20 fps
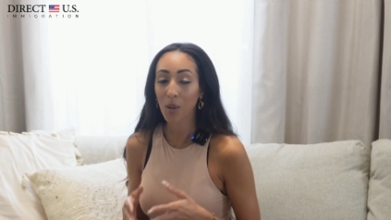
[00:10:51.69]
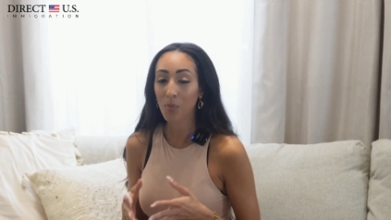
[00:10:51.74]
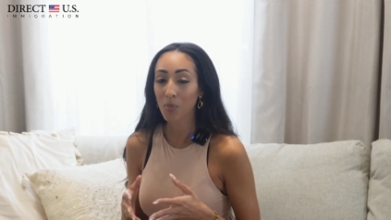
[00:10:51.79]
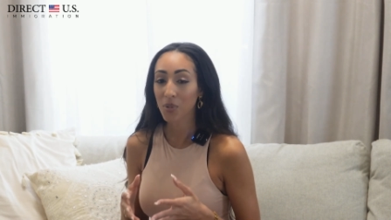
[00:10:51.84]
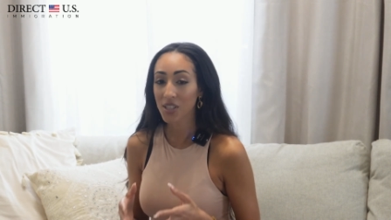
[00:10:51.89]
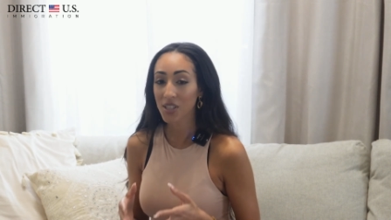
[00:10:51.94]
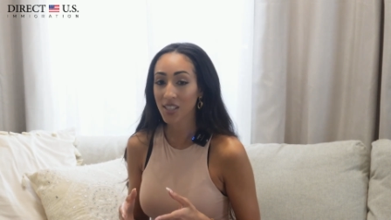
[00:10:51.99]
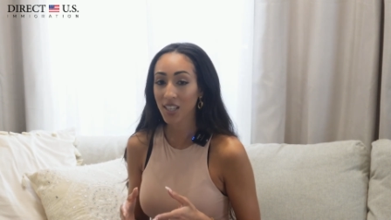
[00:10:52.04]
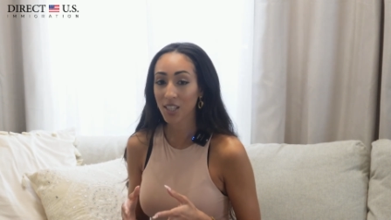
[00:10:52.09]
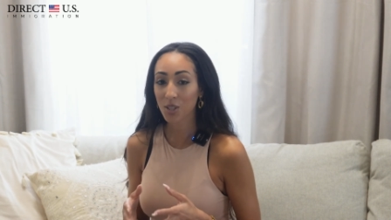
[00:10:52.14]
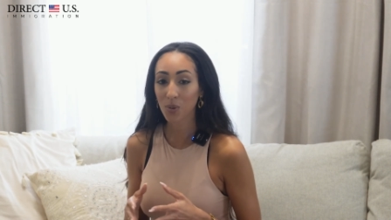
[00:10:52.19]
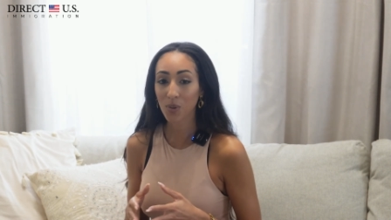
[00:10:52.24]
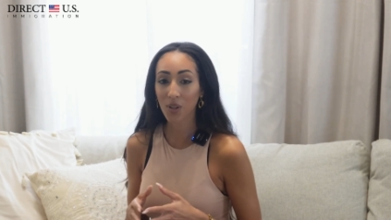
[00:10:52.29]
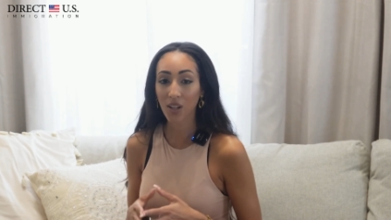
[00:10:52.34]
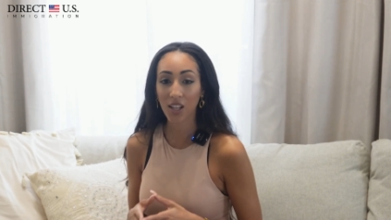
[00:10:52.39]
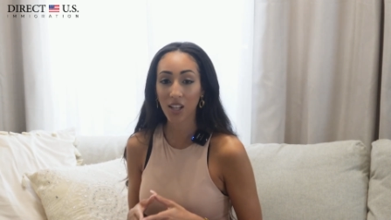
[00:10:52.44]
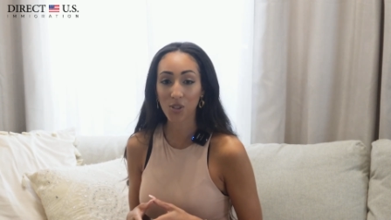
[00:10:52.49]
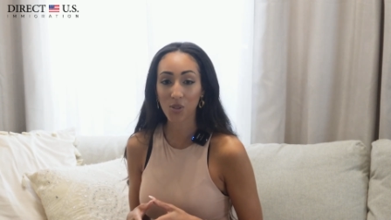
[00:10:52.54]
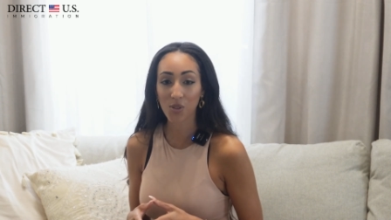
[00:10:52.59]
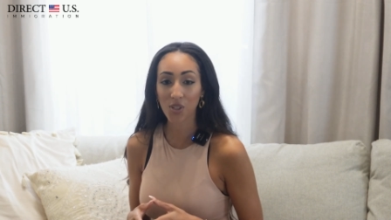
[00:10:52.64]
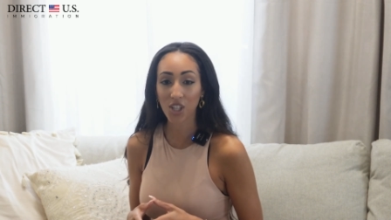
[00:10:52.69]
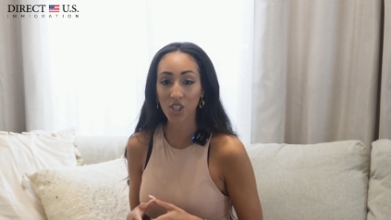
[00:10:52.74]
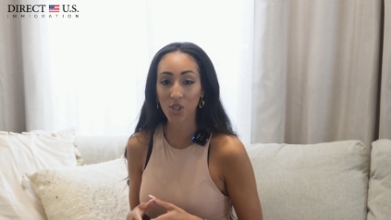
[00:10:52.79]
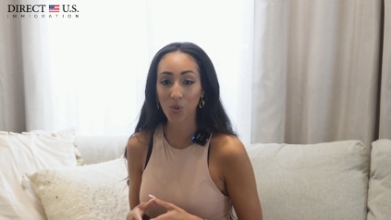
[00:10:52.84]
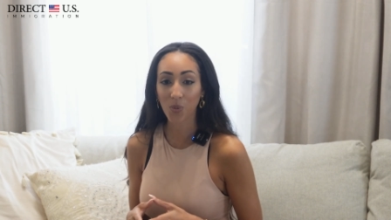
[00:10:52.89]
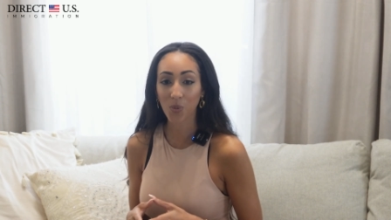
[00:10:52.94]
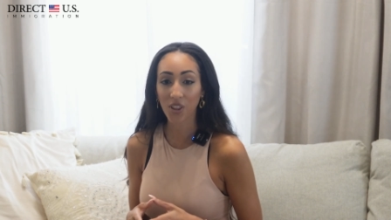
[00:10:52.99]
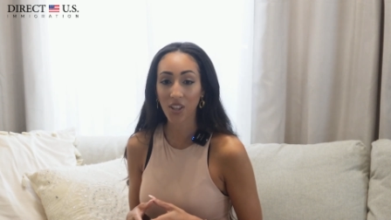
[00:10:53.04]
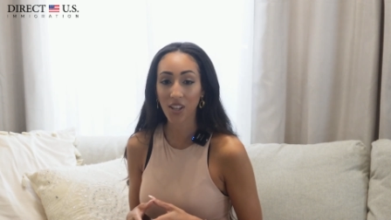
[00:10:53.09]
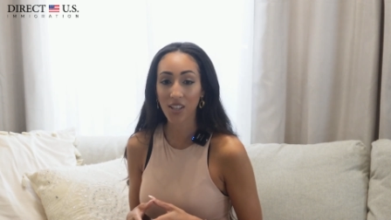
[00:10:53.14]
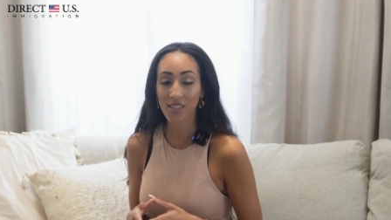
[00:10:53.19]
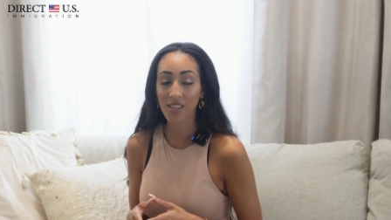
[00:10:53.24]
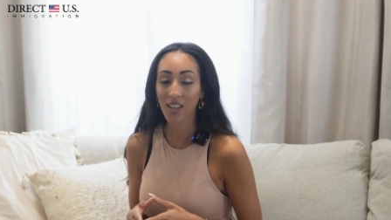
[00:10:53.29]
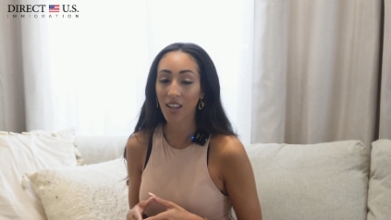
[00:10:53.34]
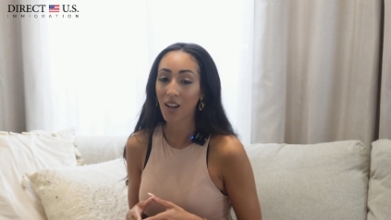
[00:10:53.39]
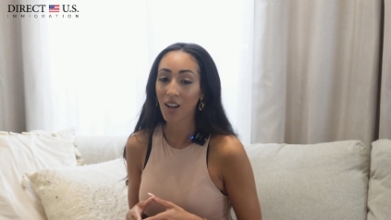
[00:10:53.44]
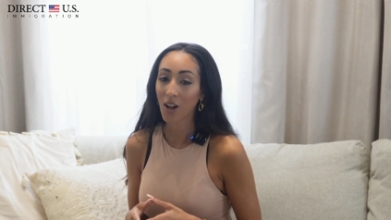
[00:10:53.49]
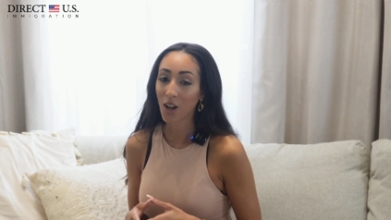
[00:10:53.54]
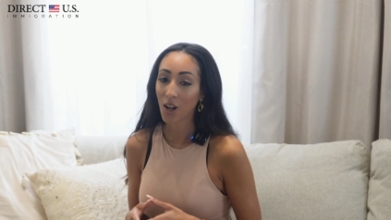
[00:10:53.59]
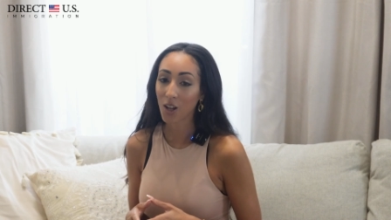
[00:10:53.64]
please schedule a consultation with us,
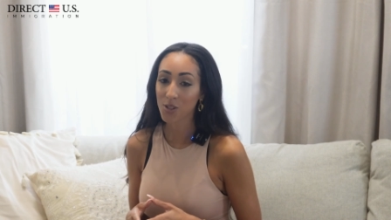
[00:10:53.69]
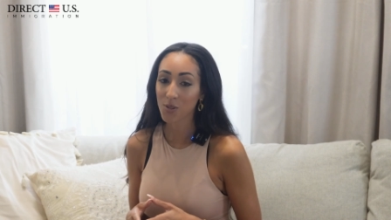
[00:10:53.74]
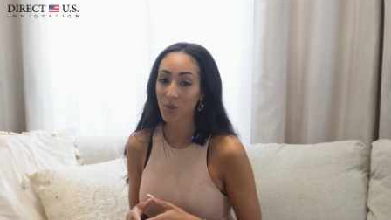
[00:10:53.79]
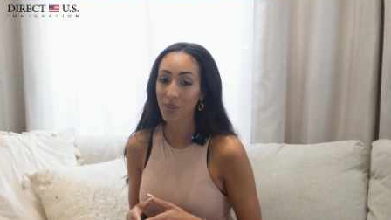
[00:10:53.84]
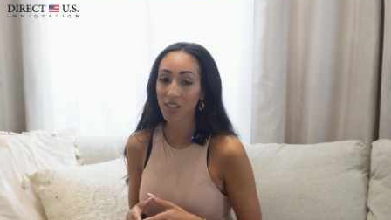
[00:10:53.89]
also